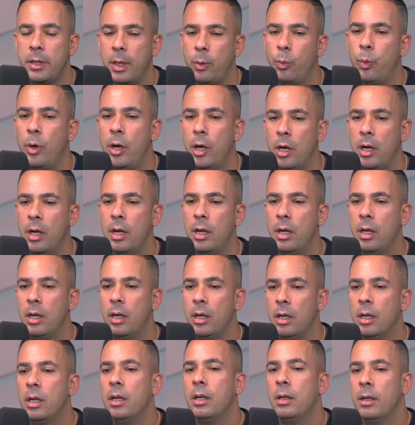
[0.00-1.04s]

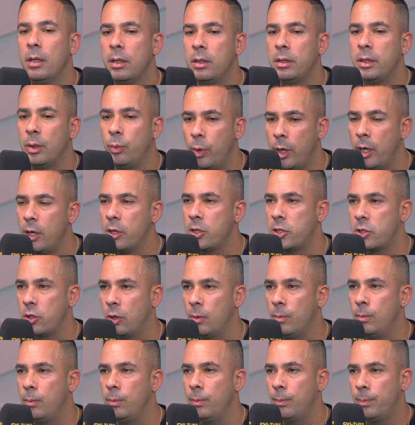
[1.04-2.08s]
were
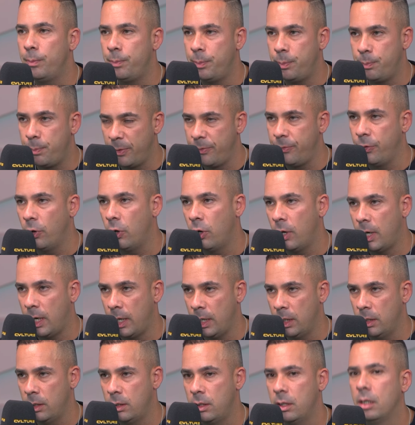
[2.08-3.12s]
some
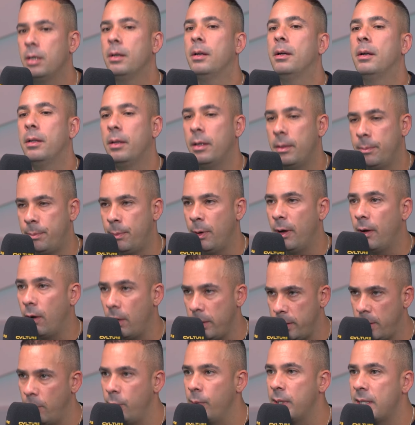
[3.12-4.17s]
beforehand, but
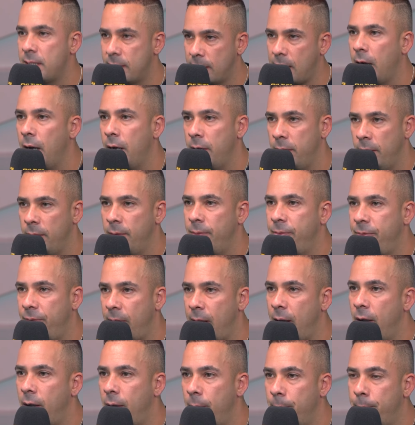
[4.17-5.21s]
they were scattered and
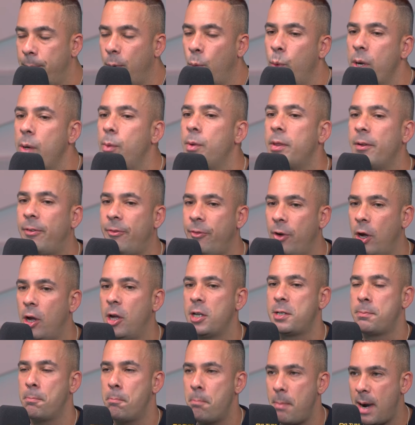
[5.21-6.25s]
but we were the
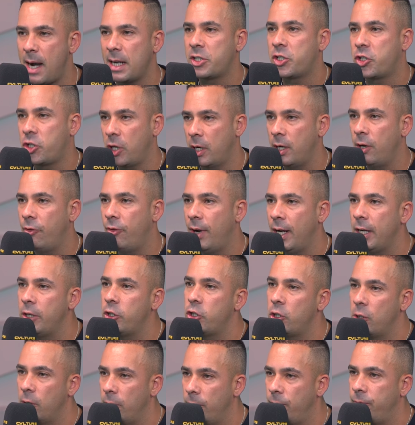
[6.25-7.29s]
first mass
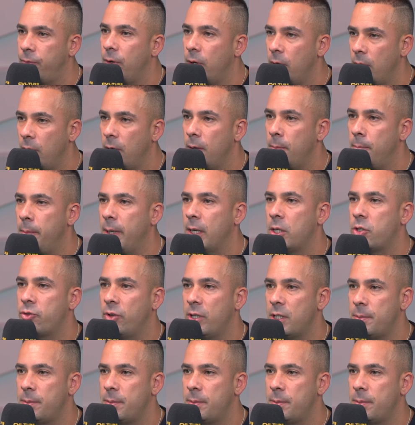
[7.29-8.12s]
generation of mixed race